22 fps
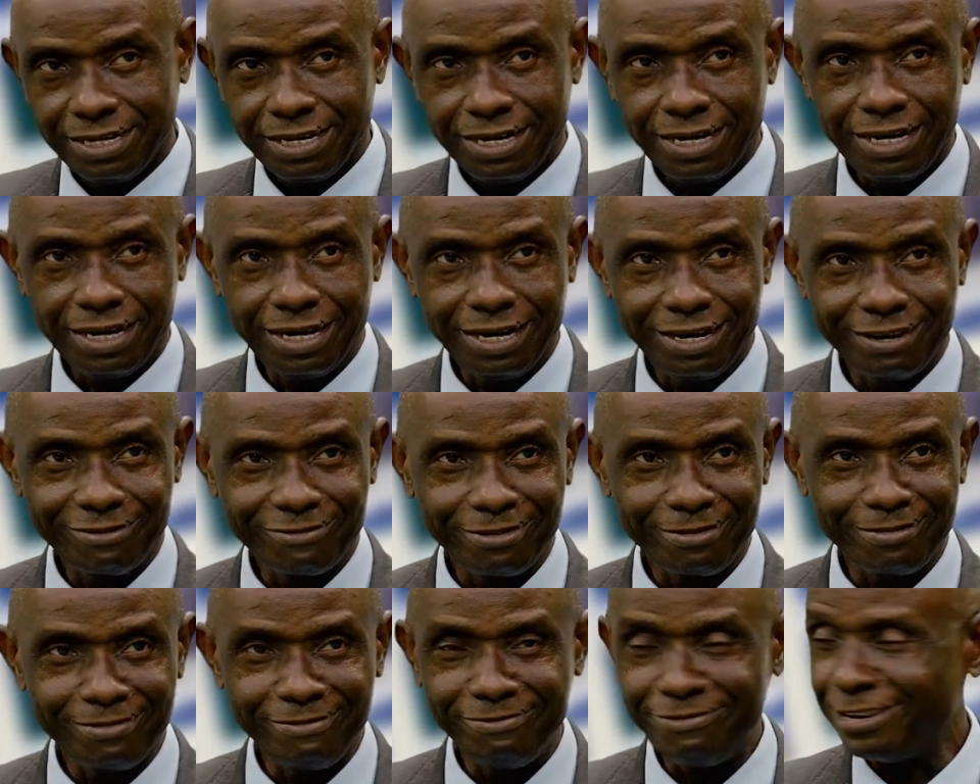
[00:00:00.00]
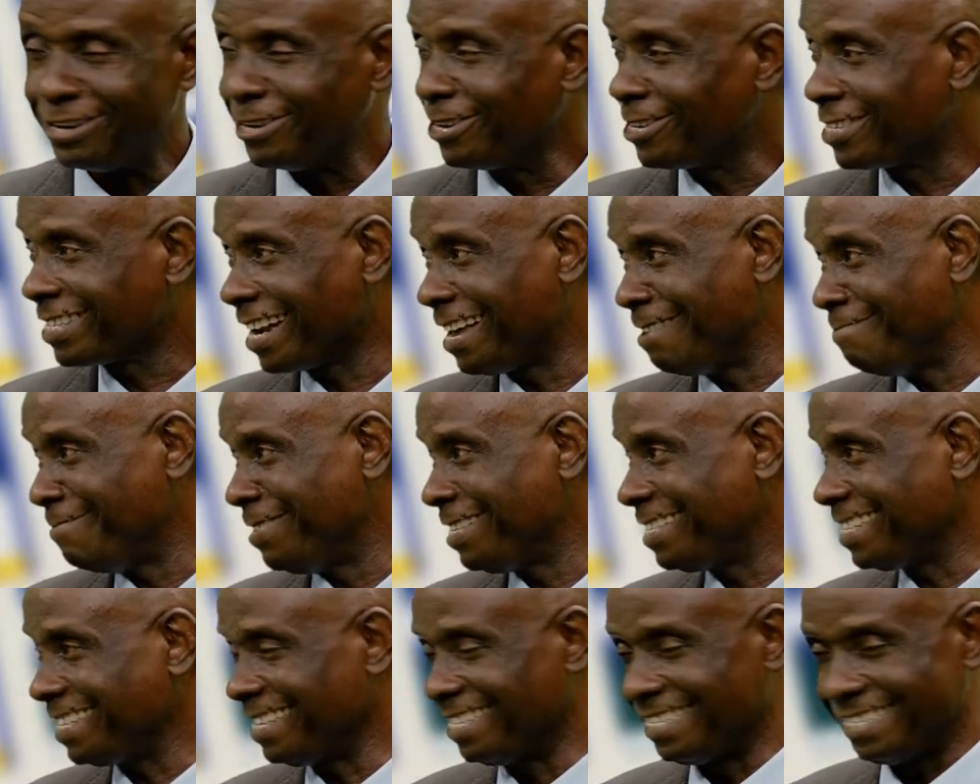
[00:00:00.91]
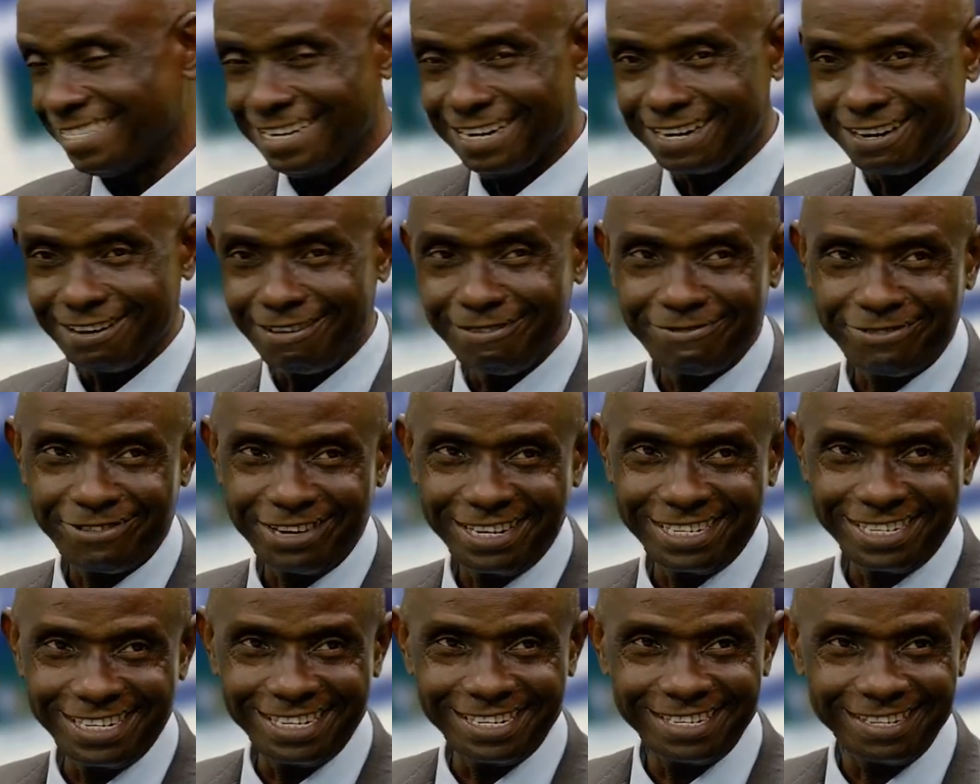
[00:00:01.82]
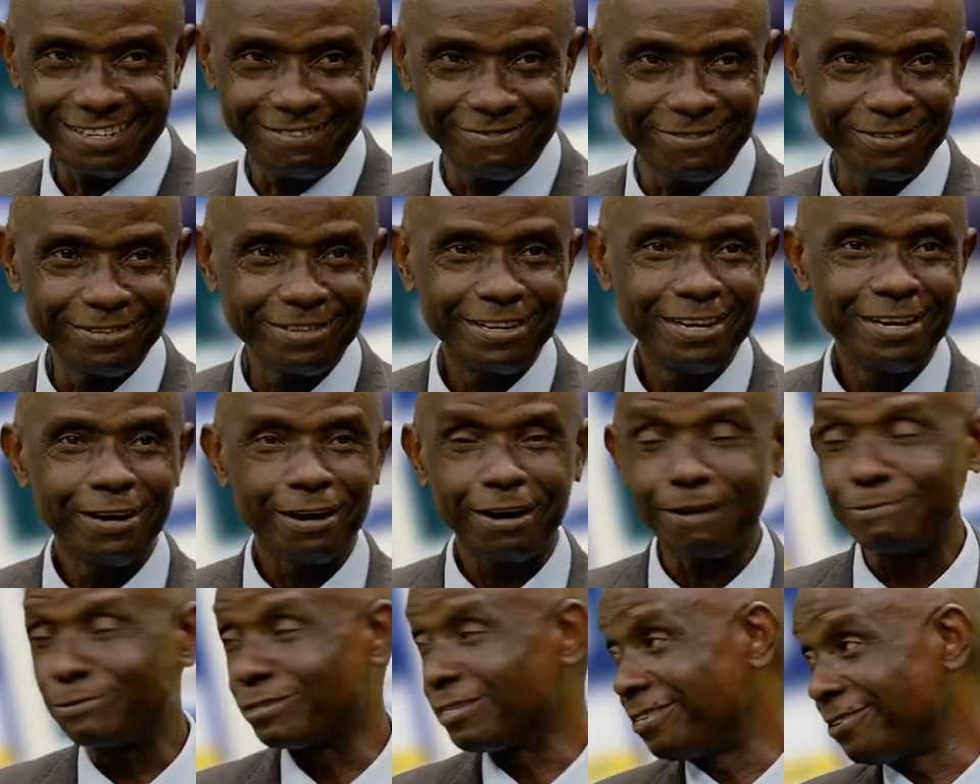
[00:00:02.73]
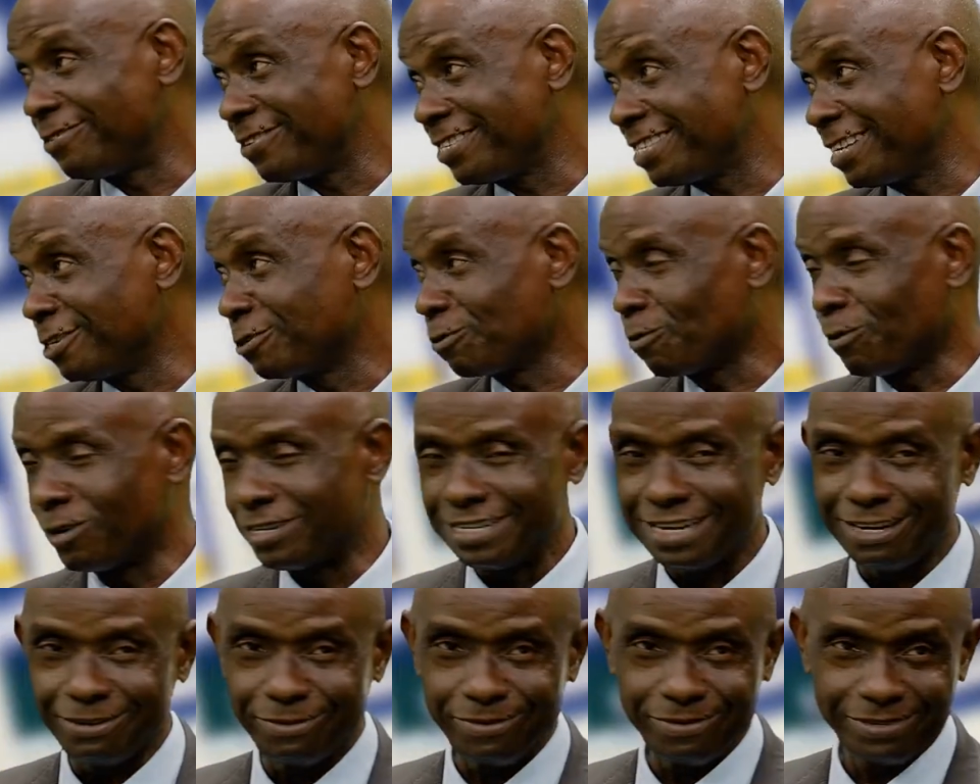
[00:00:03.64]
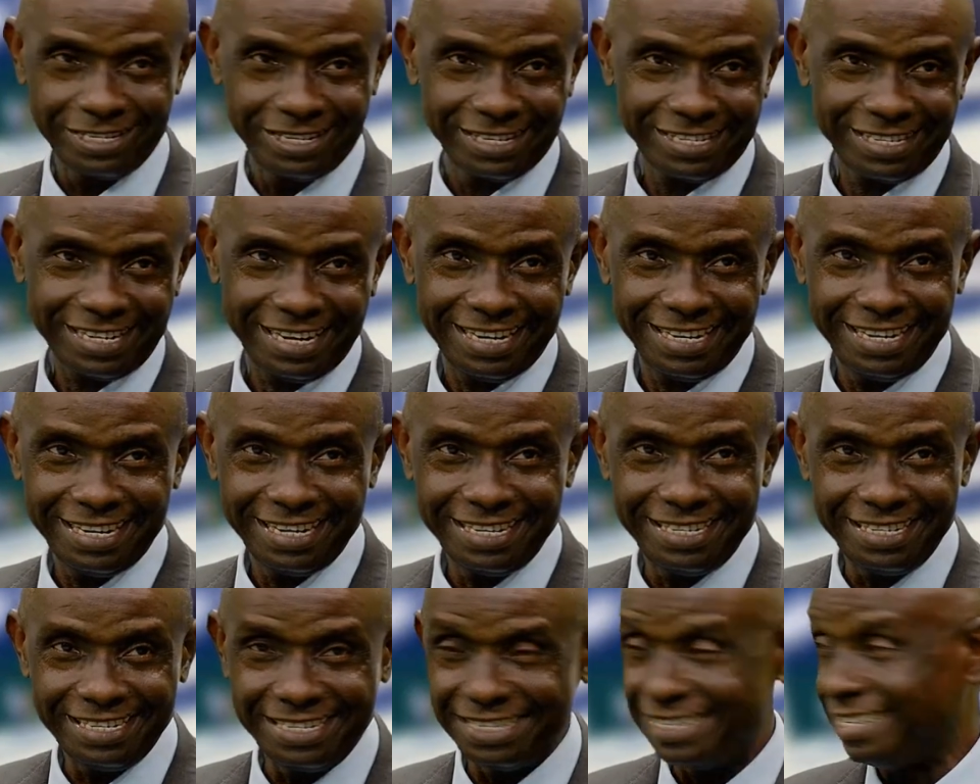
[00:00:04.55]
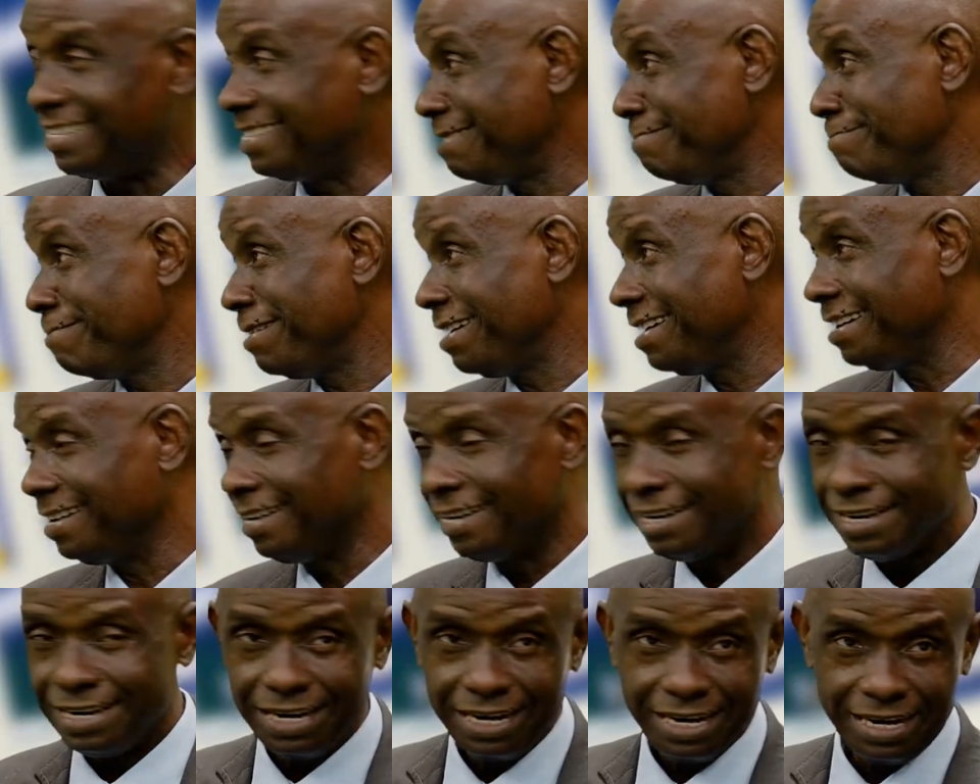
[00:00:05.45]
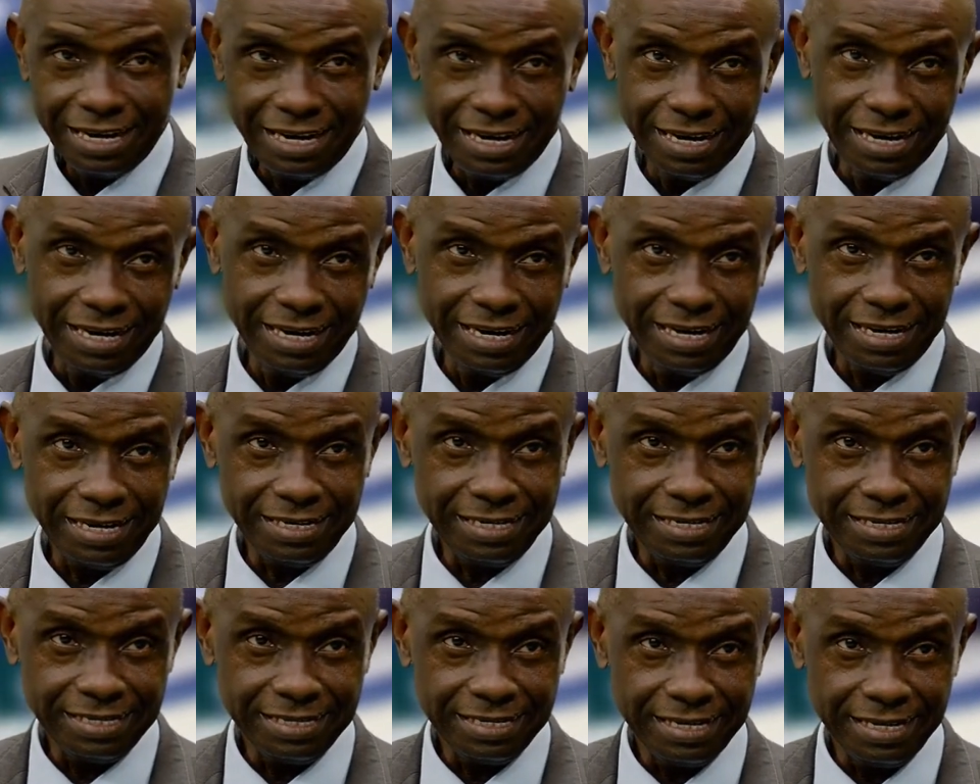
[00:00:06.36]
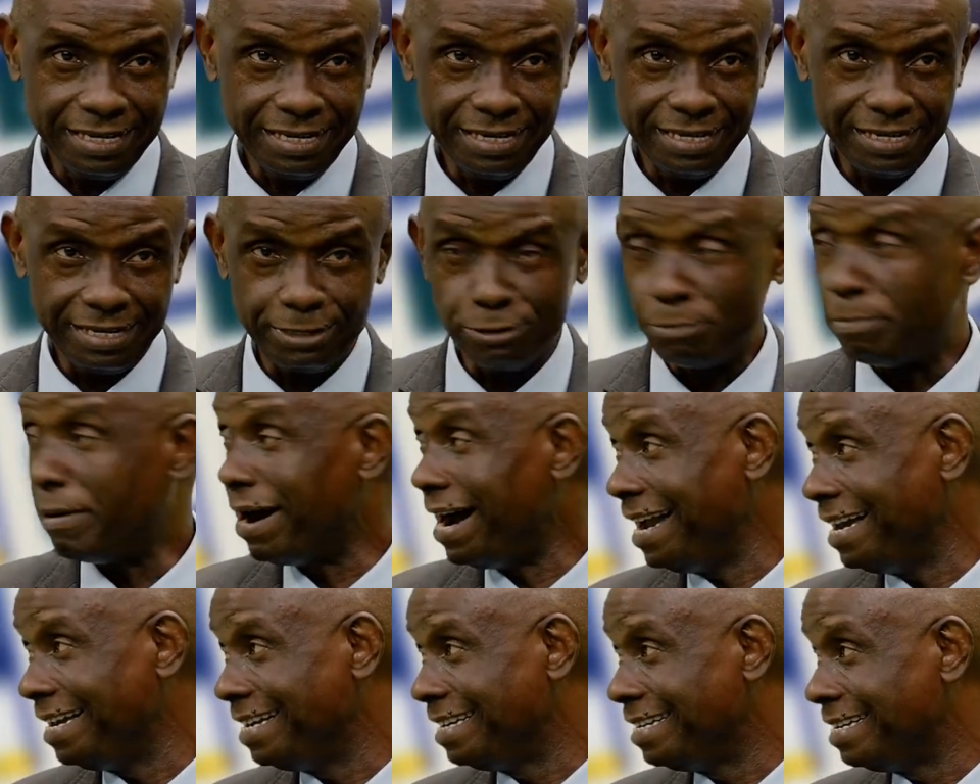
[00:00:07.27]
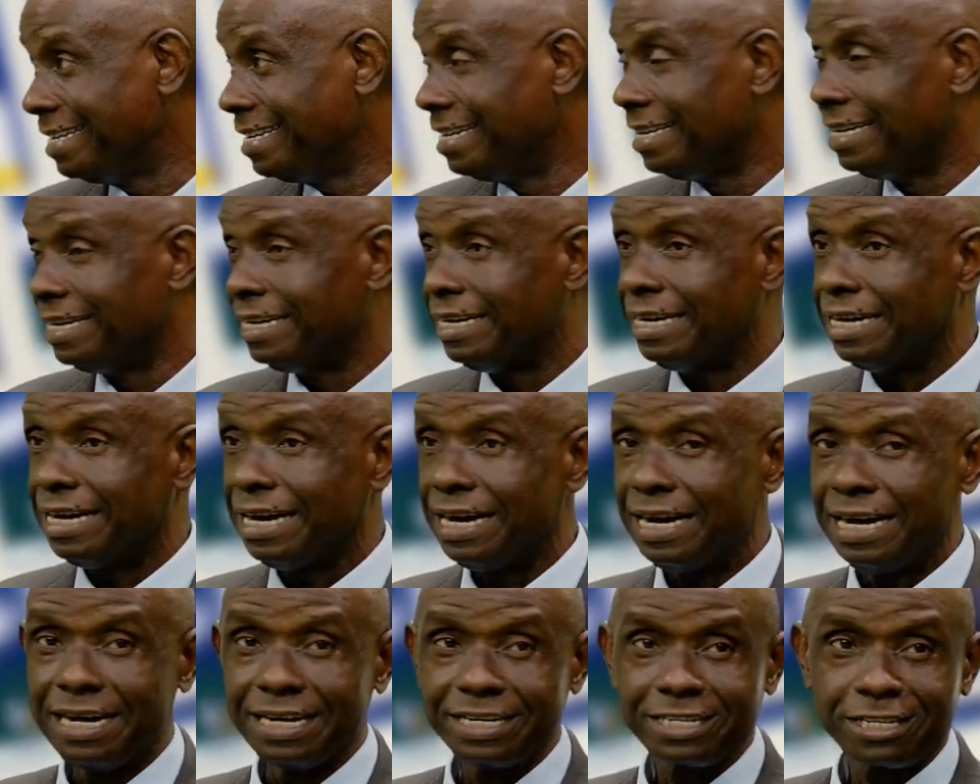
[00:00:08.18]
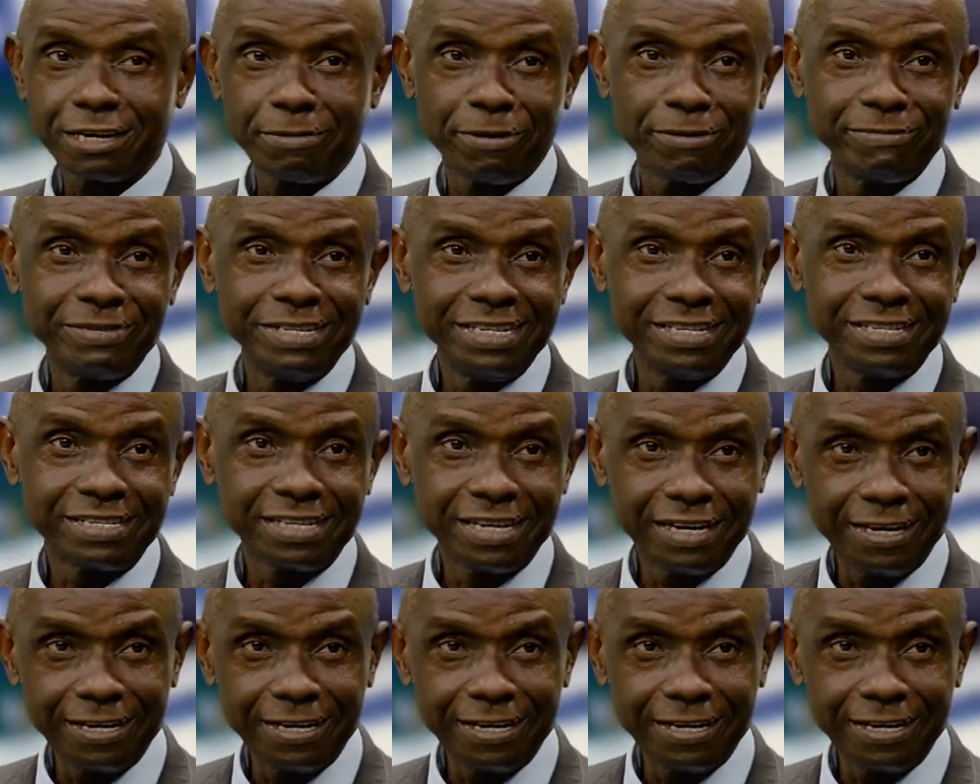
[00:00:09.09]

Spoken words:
from the various climate change conferences, even up to the recent one that was just ended in December in Dubai. Some of these